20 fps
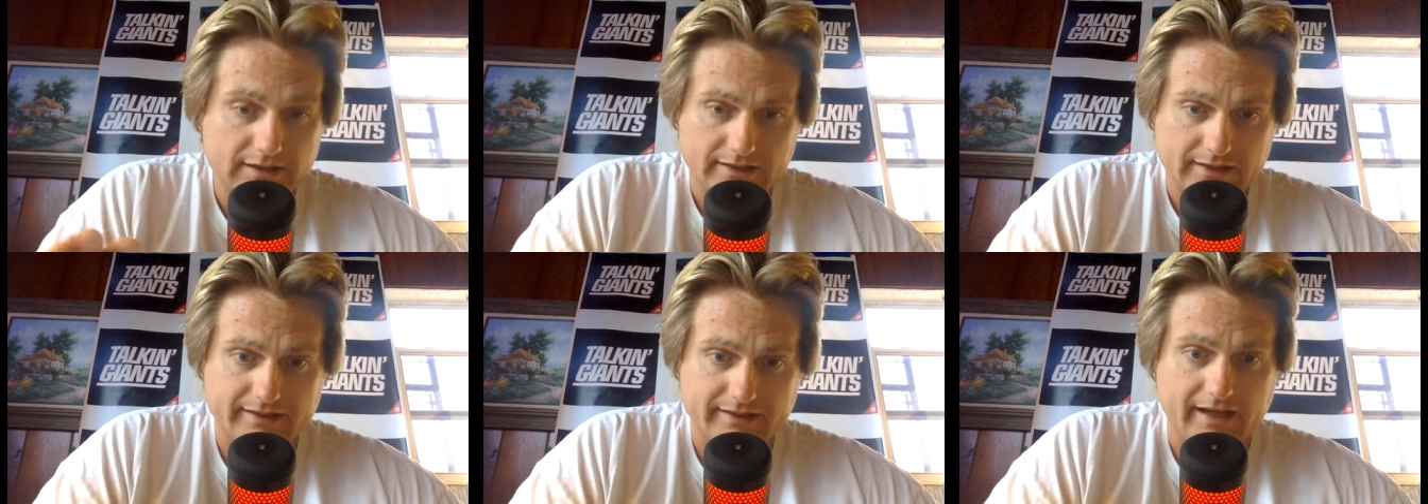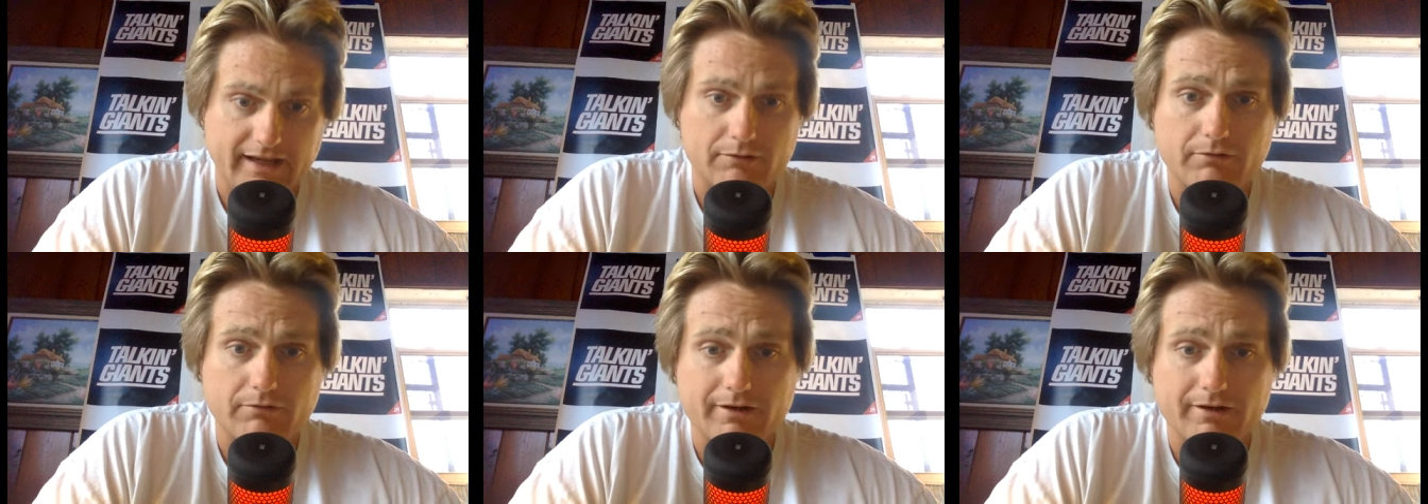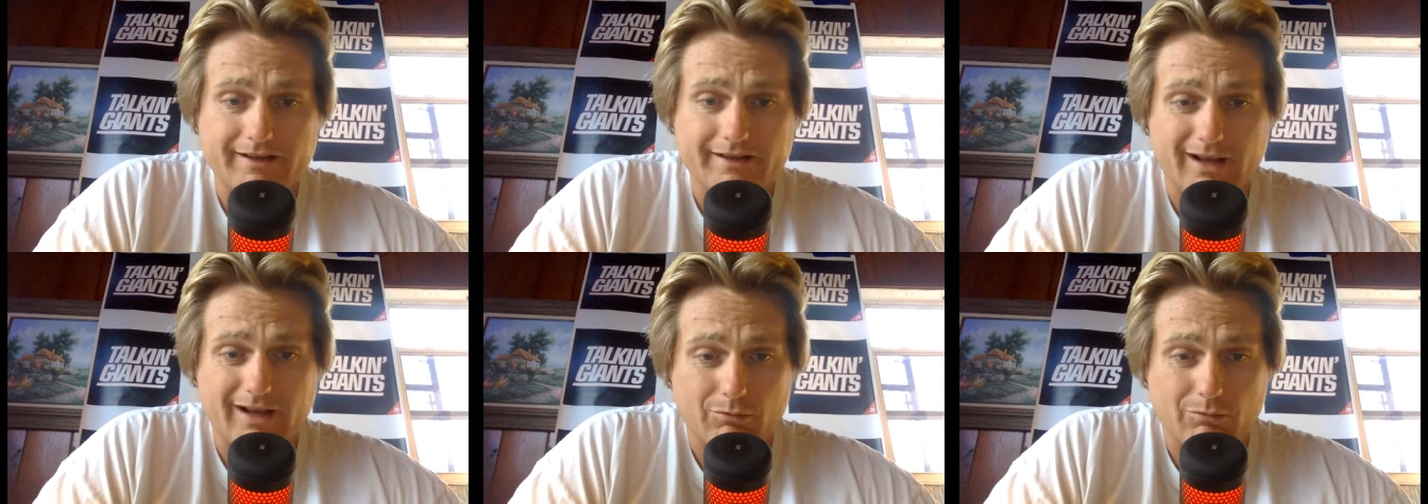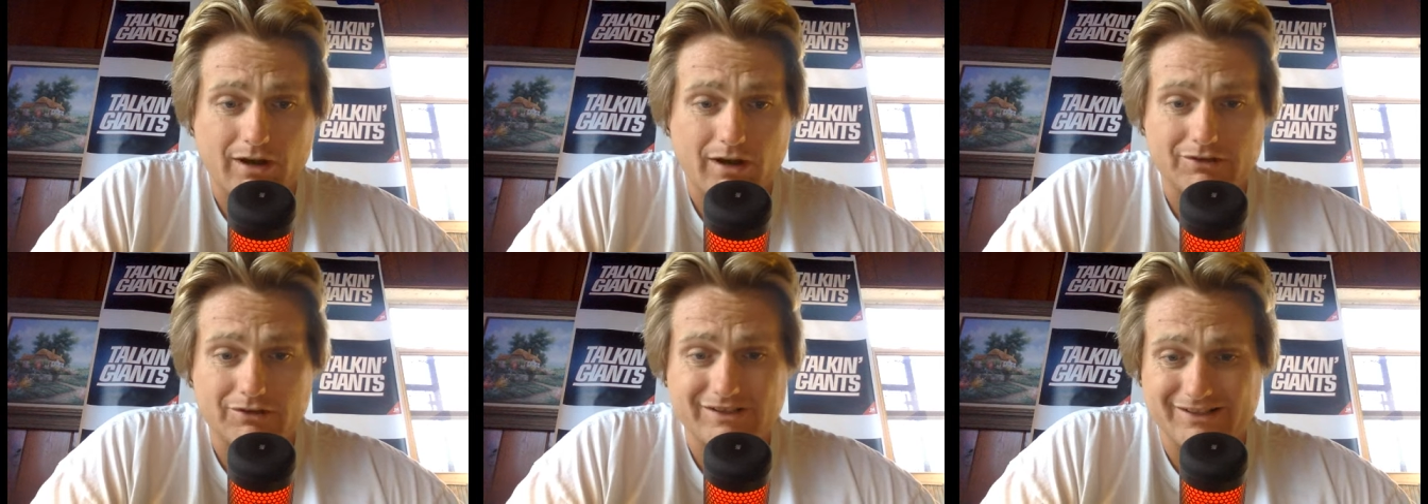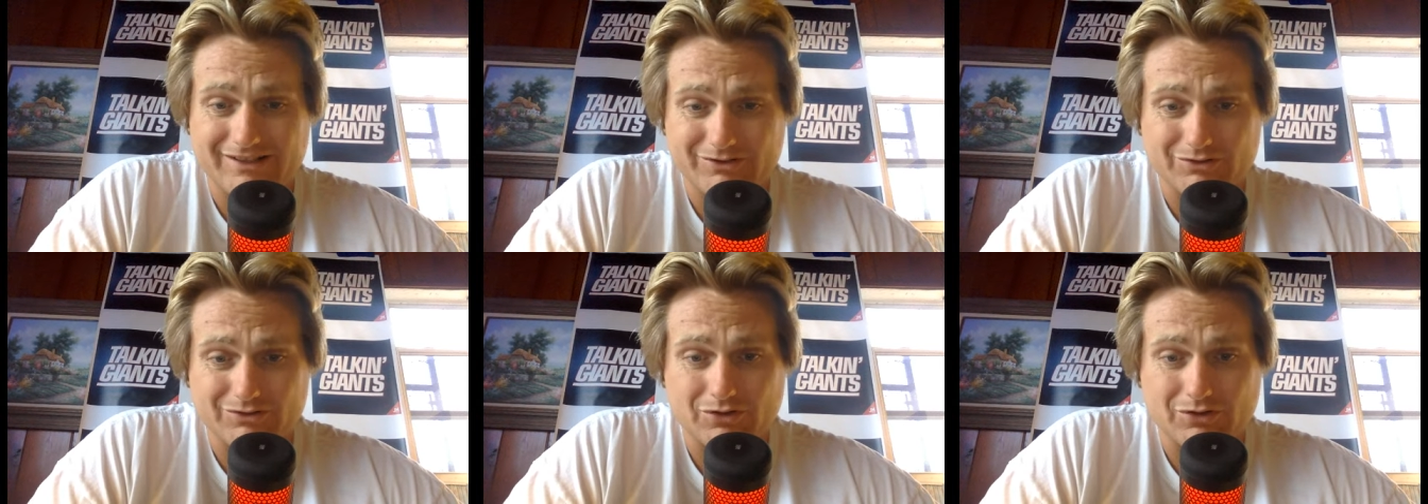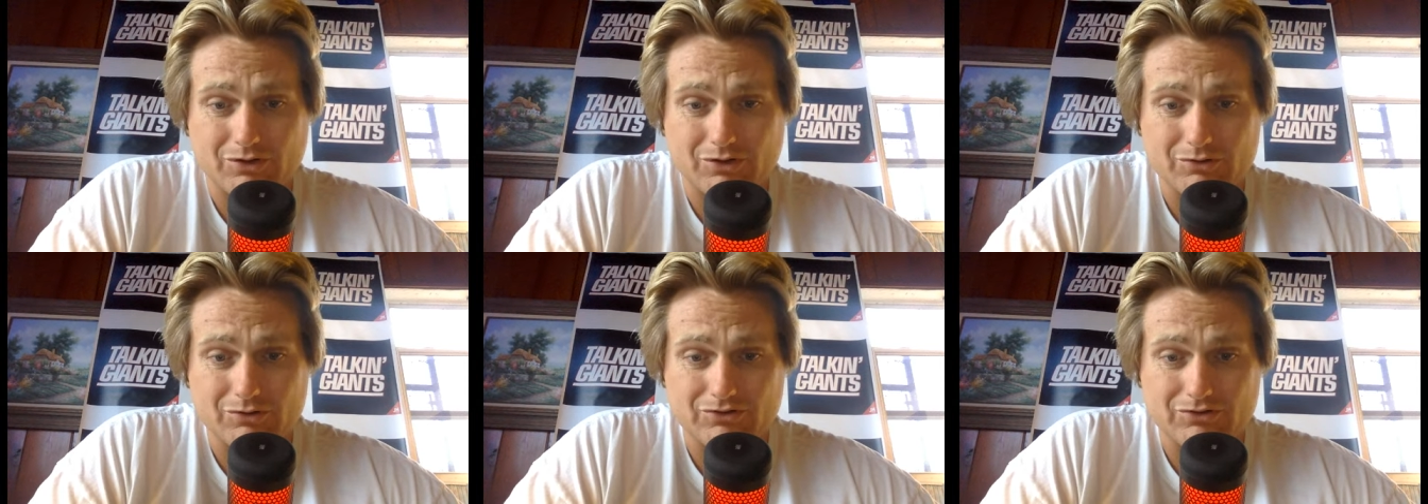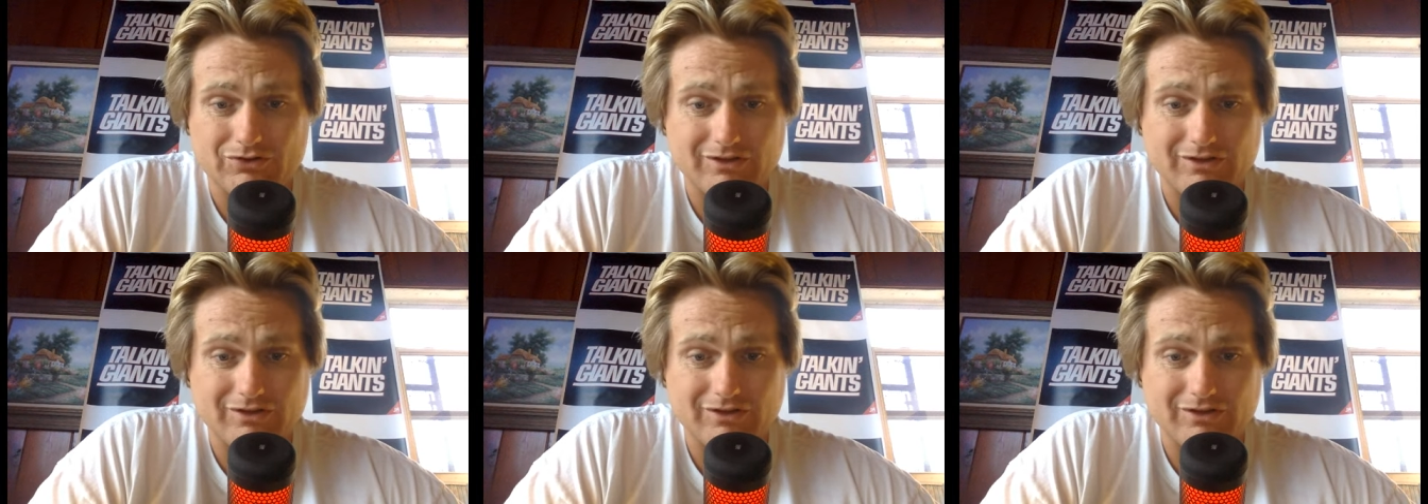Get get well, Daniel Jones,